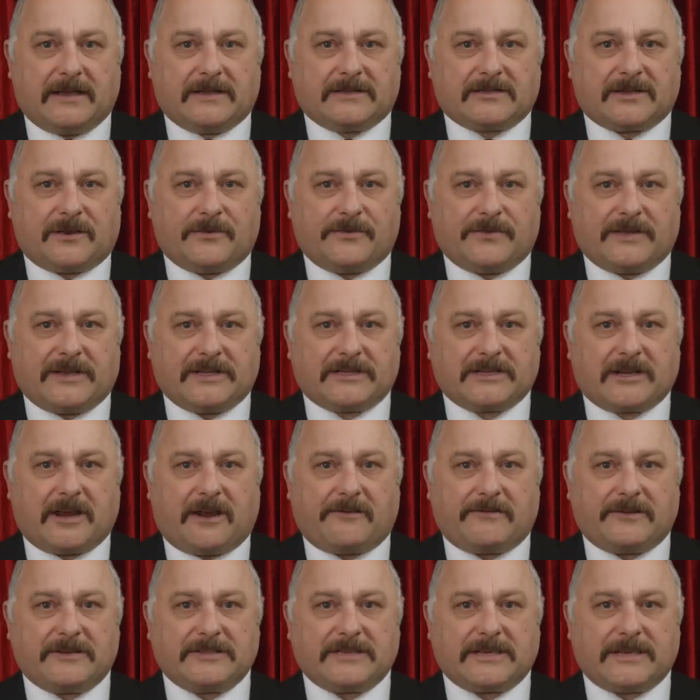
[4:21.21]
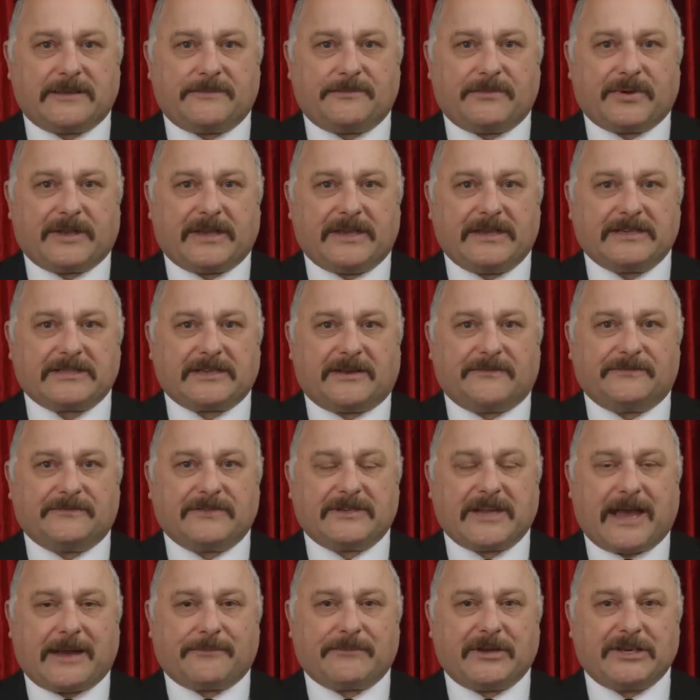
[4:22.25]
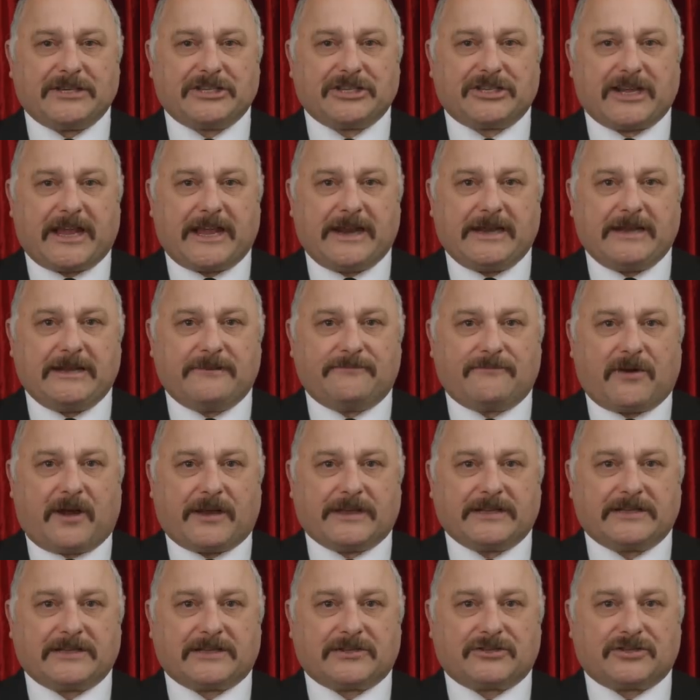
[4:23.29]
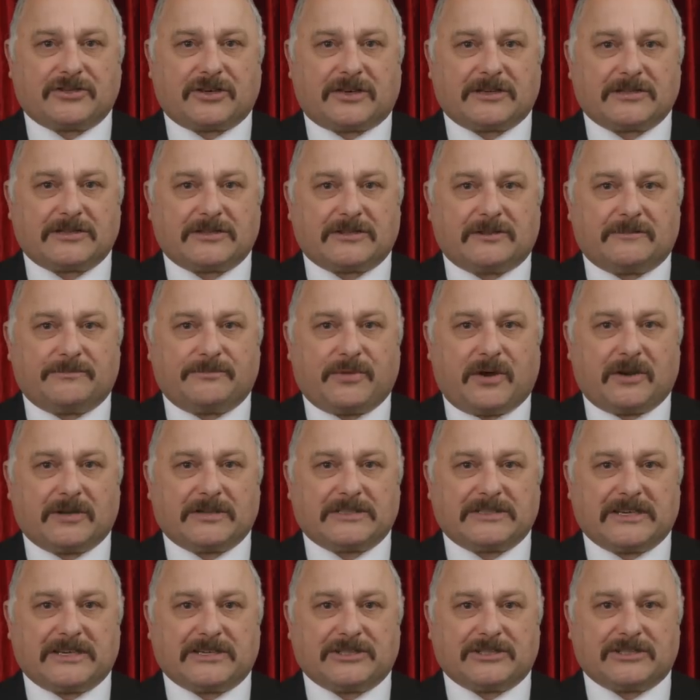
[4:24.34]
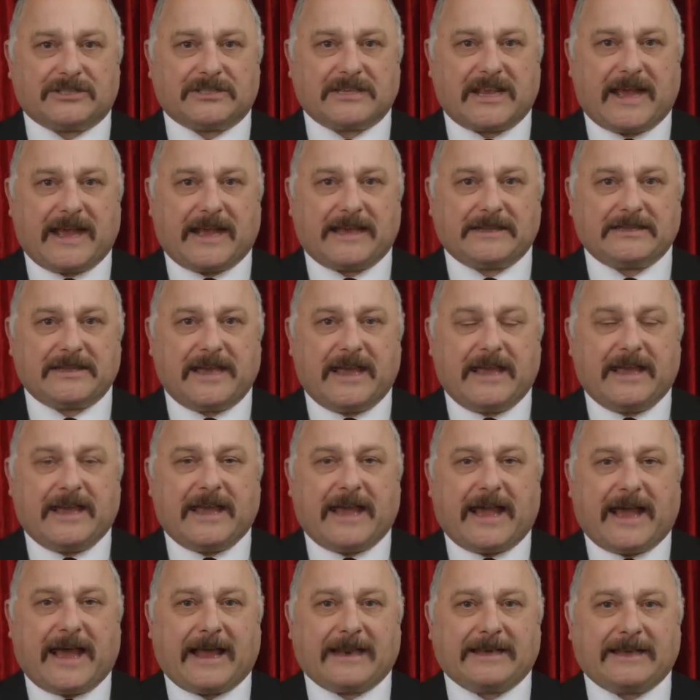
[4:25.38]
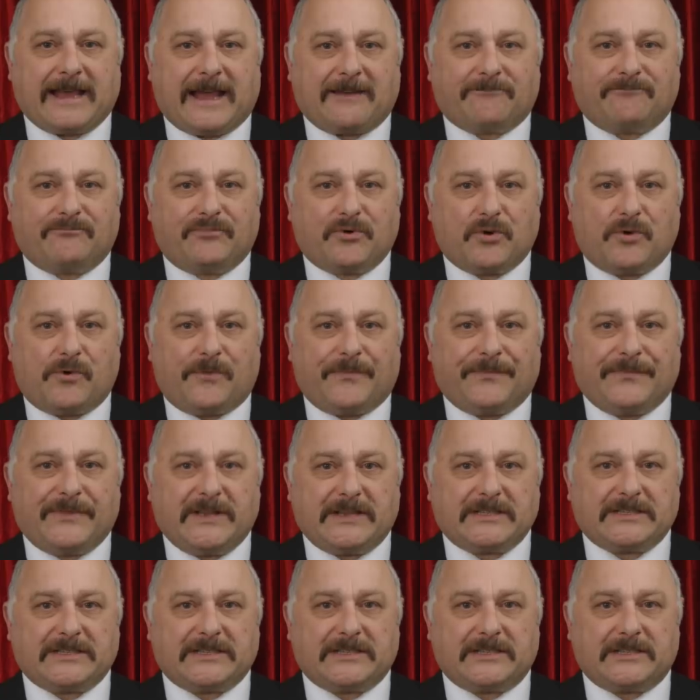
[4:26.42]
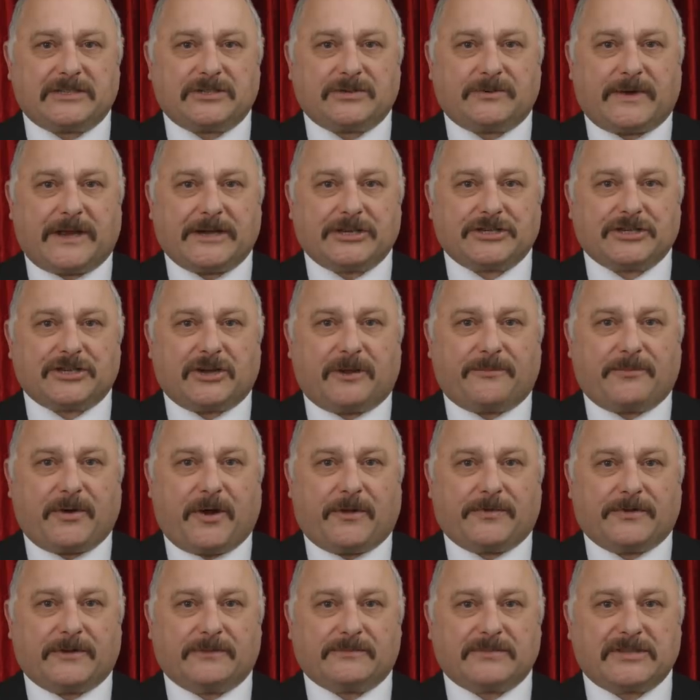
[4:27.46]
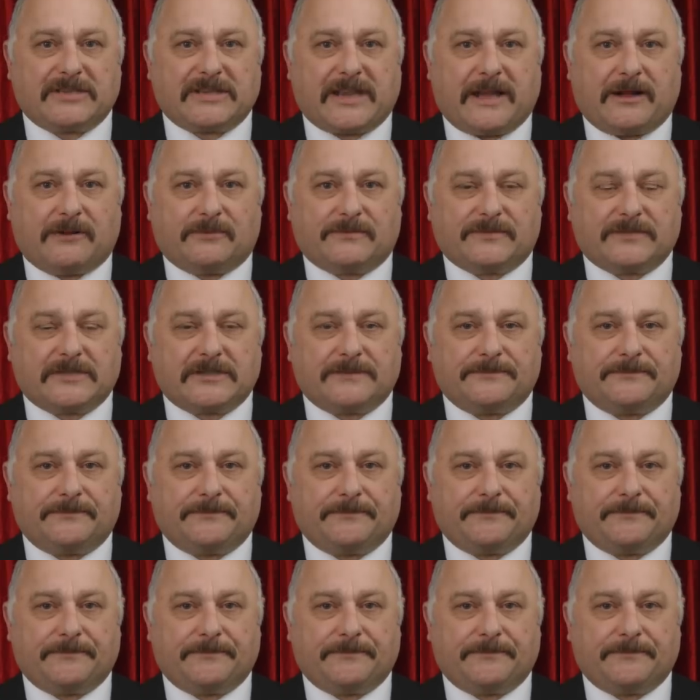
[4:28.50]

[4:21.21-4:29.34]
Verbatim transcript: So these current MPs have damaged any right to trust that politicians had and have brought this situation upon themselves.